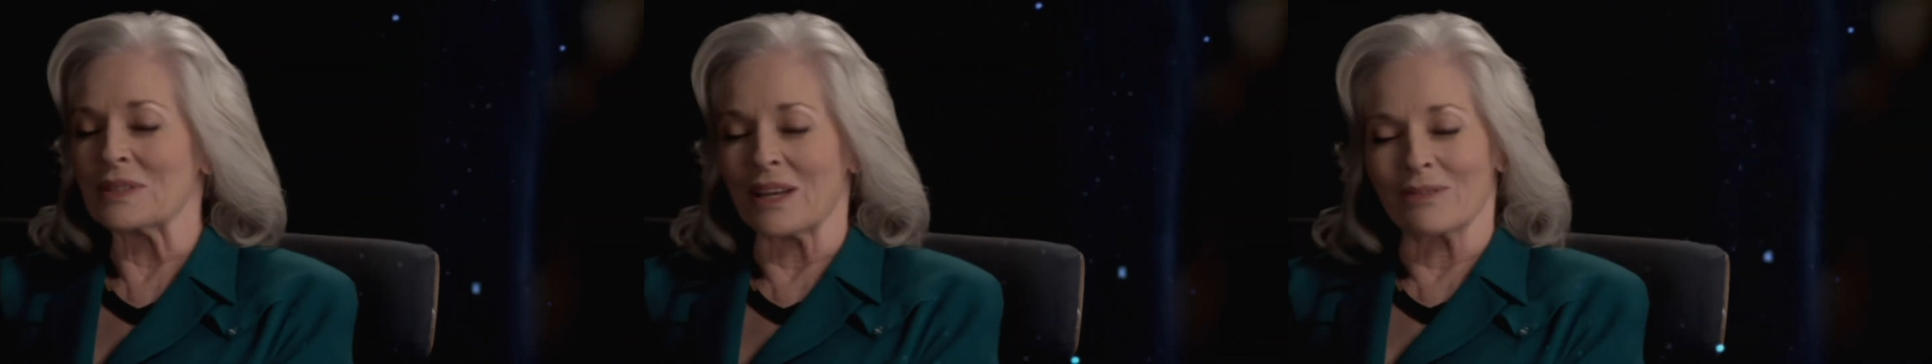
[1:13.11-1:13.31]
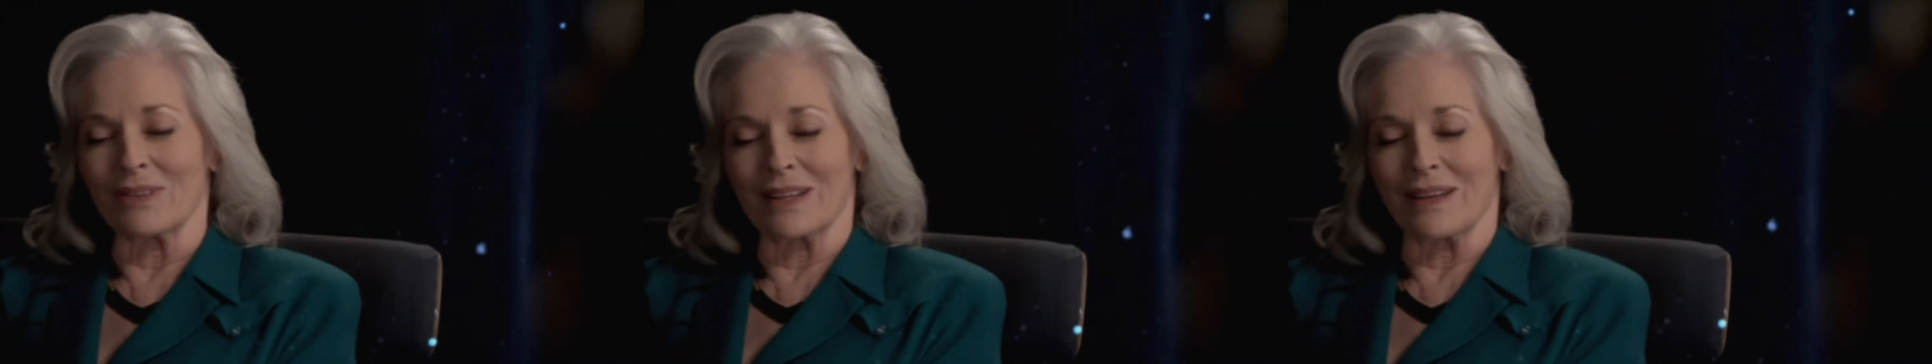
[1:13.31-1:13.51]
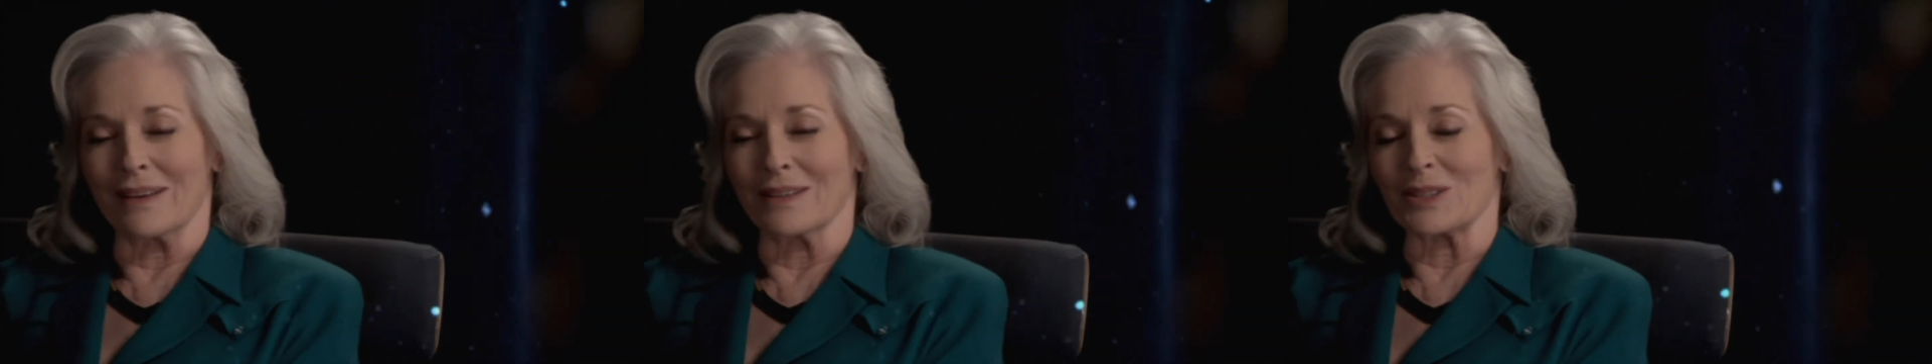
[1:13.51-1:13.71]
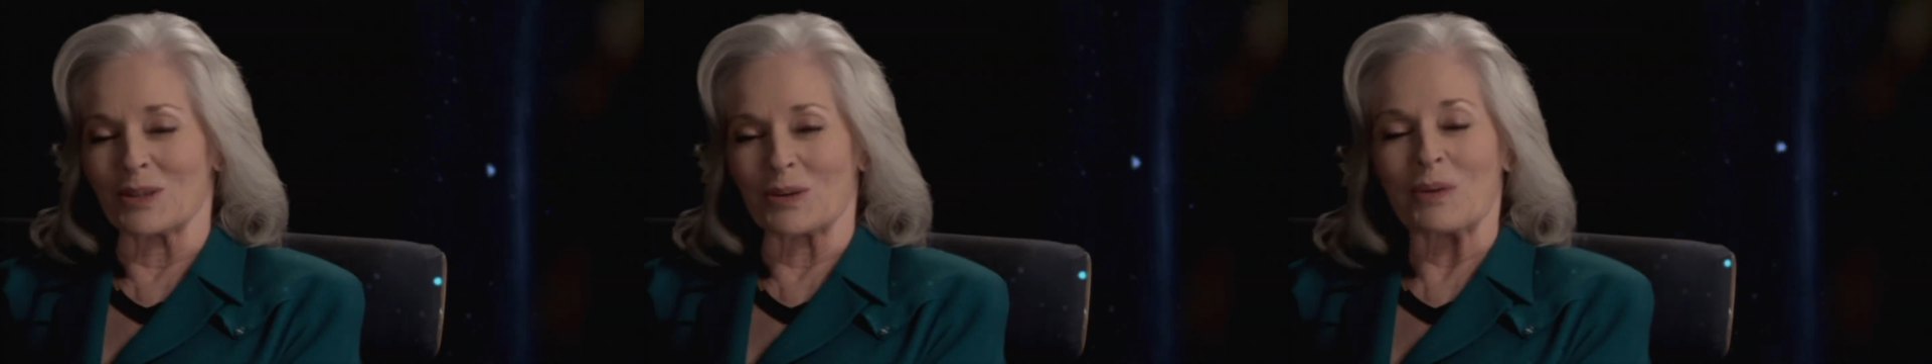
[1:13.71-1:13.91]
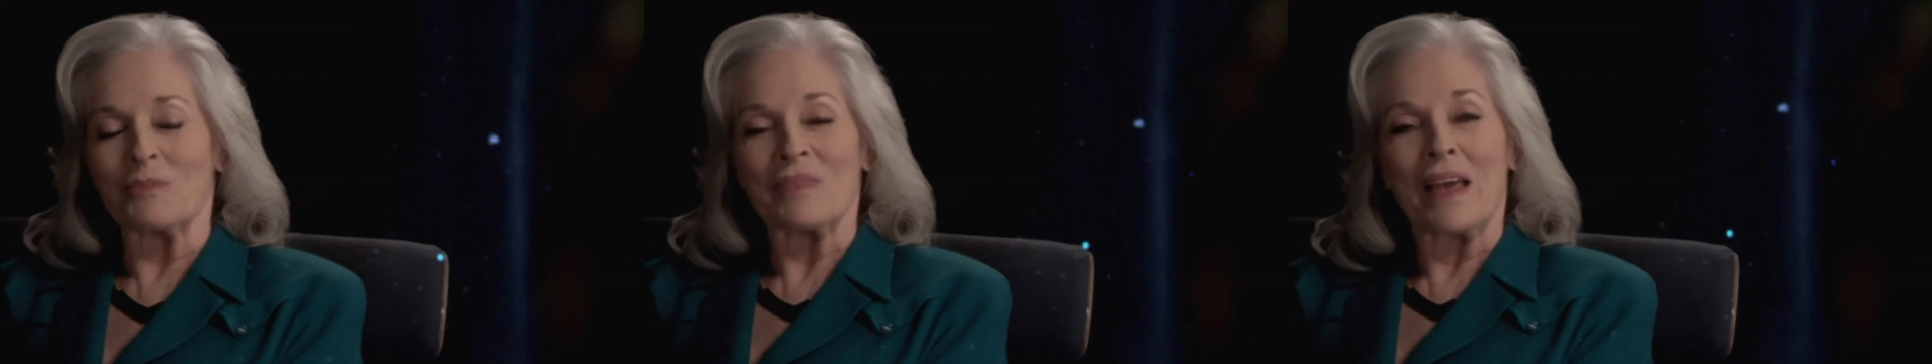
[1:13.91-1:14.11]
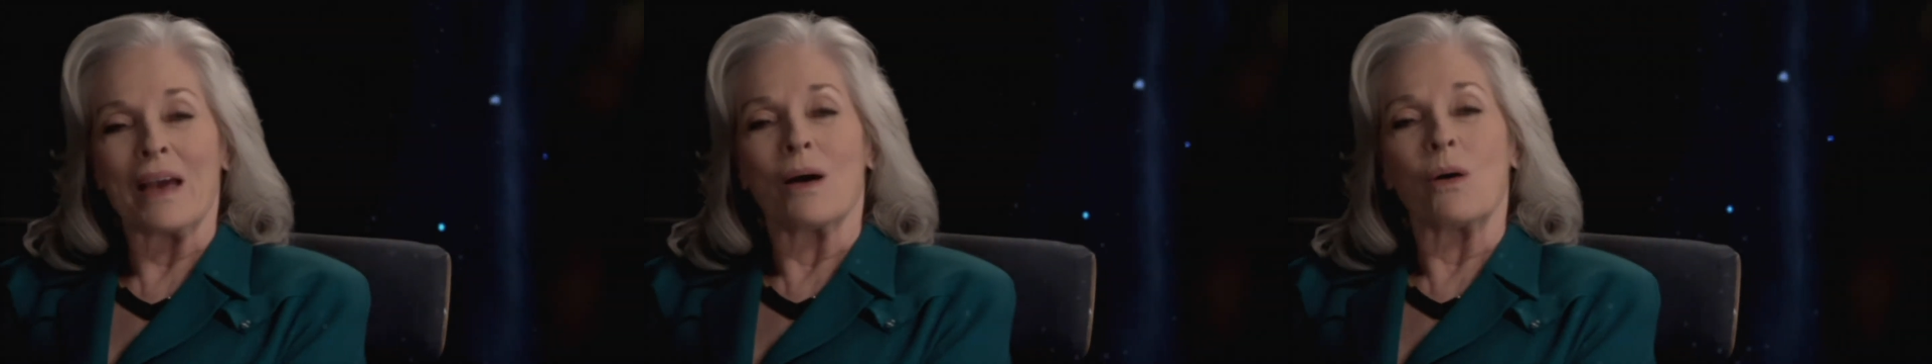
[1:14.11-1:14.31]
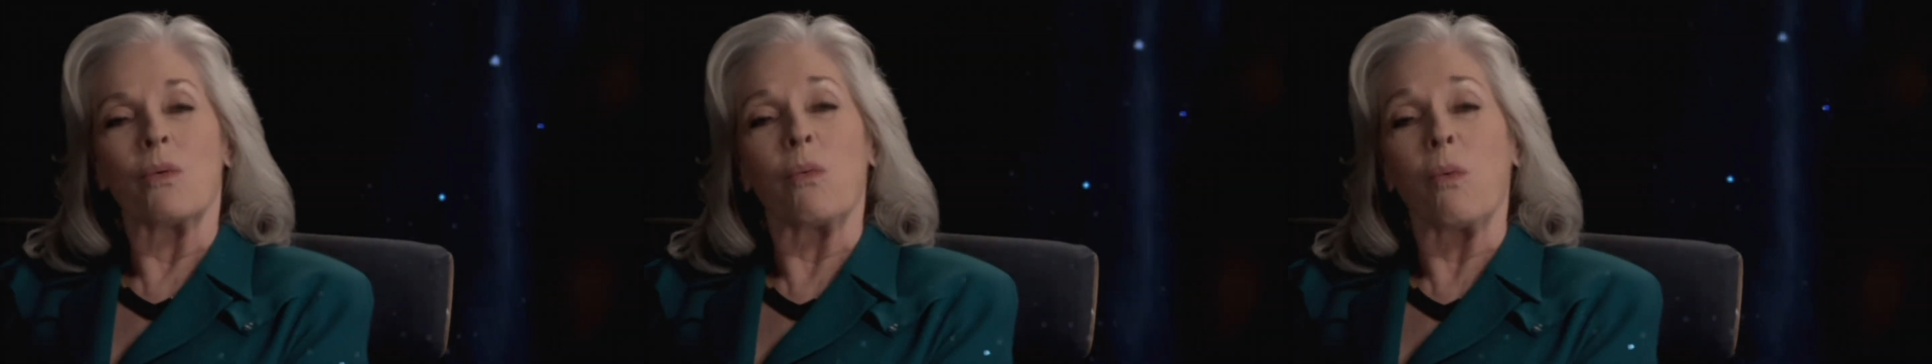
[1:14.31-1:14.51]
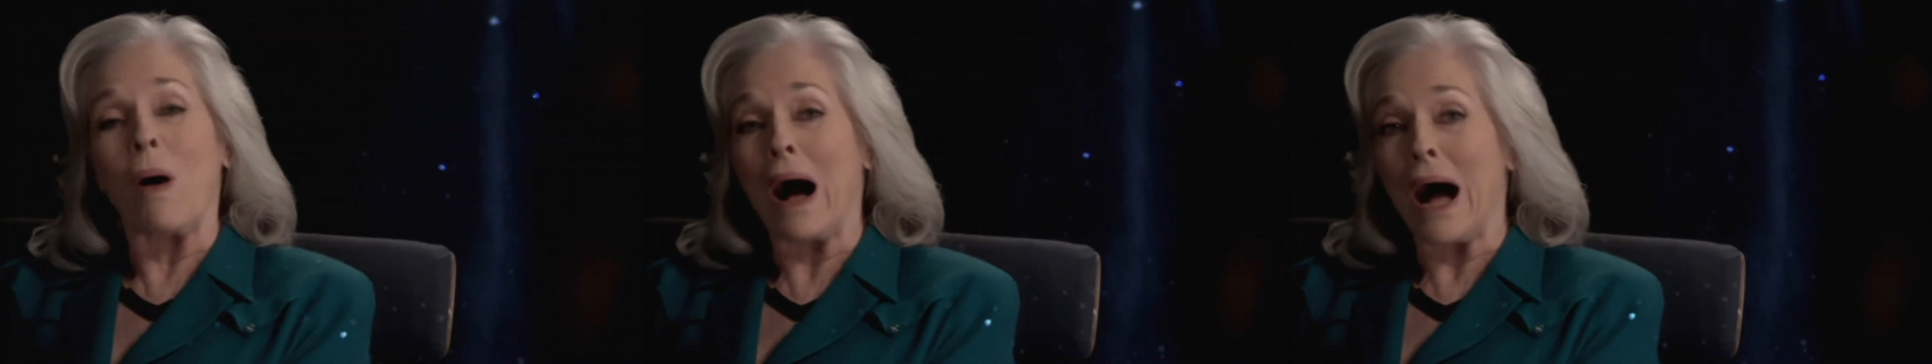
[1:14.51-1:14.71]
David Hayter.
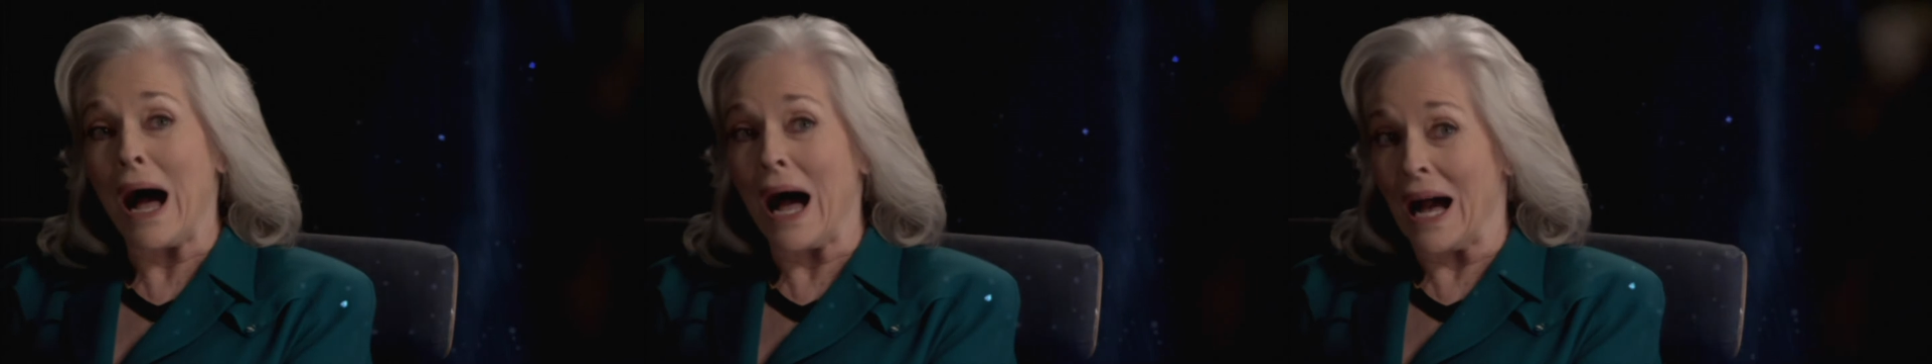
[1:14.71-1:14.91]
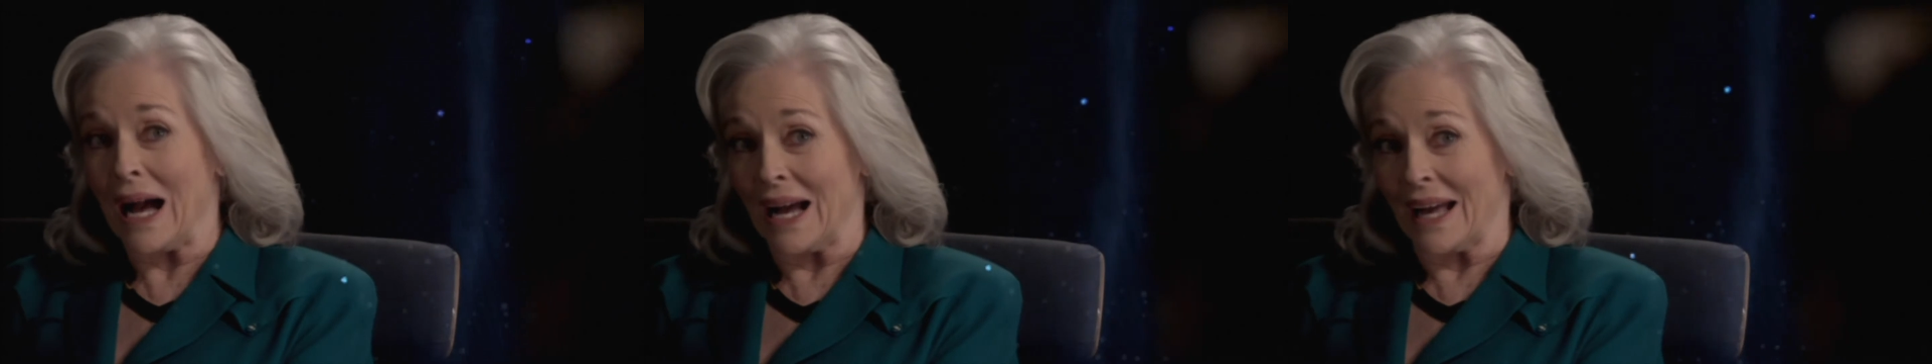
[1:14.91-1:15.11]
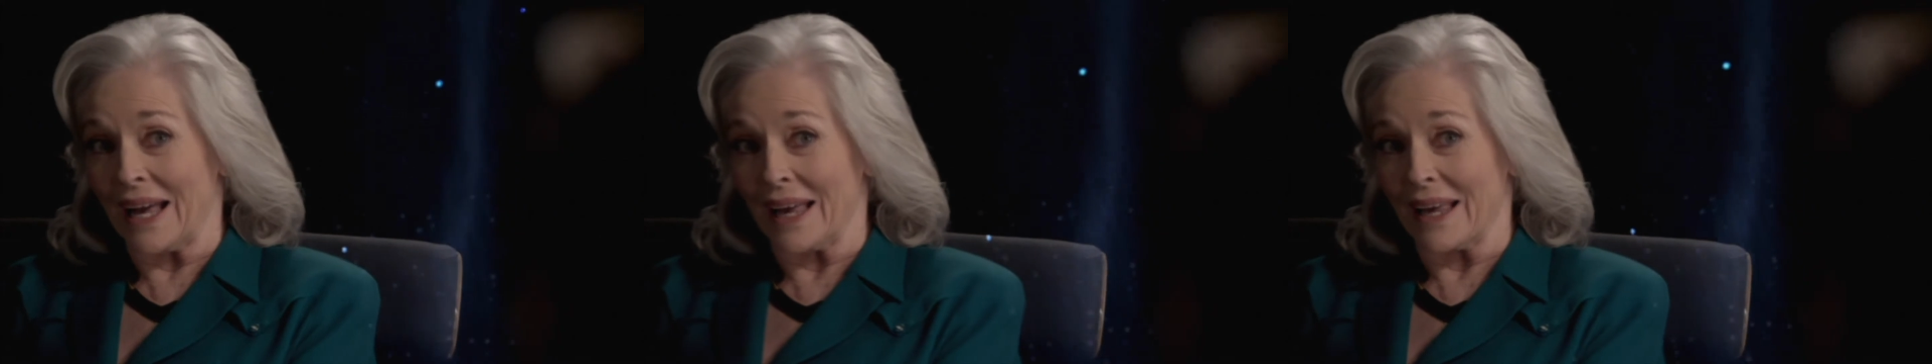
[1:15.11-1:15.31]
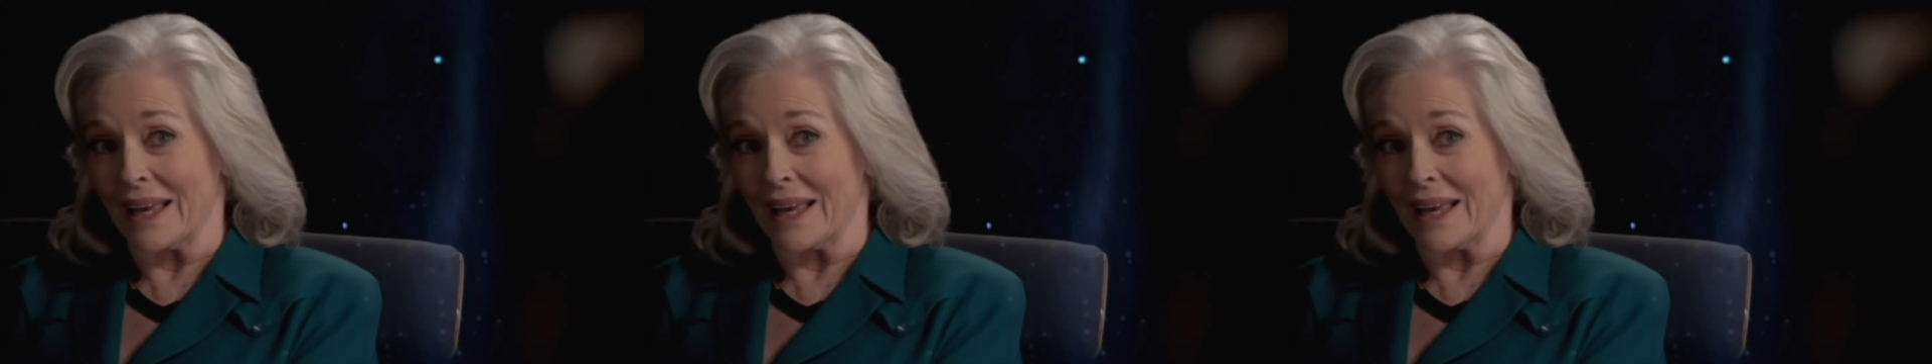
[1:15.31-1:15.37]
Why